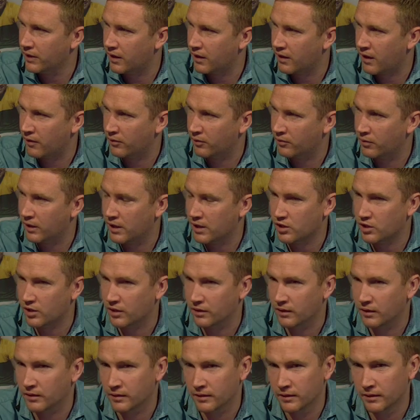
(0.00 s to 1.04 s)
hard
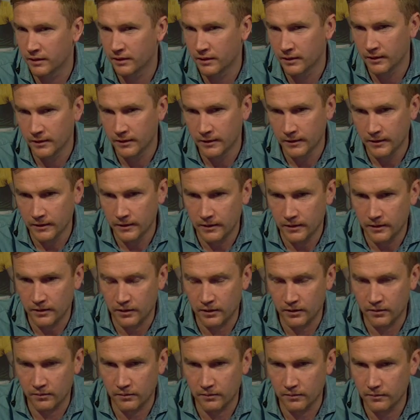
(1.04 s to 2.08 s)
question. And it
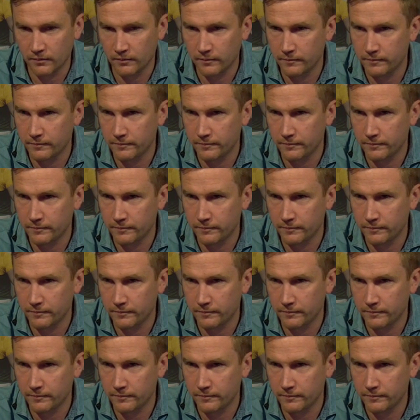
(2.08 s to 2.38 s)
needs to be somebody who's